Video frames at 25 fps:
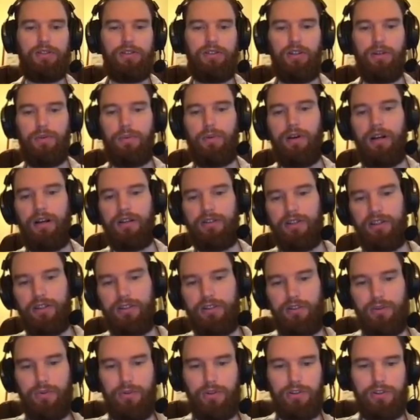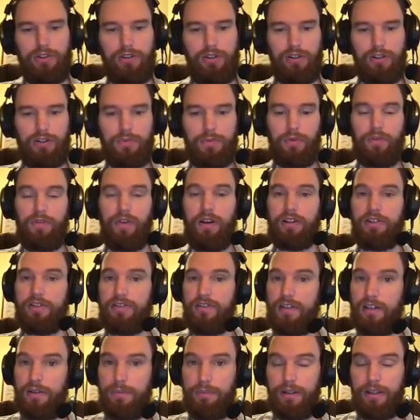in your project to ensure it's
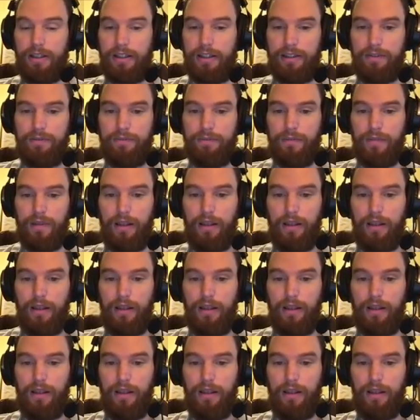professionally completed.